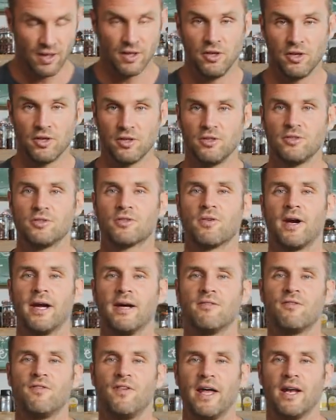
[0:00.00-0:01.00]
You could use
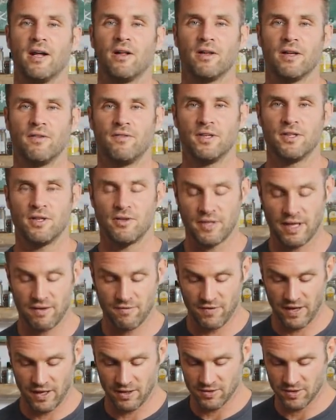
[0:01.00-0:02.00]
ground fennel if you don't
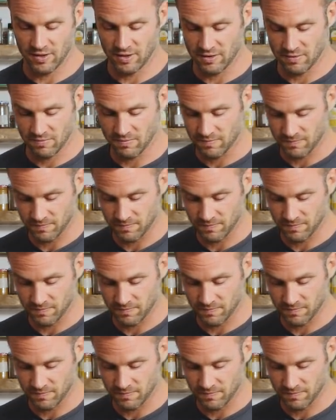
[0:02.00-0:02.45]
have fennel seed.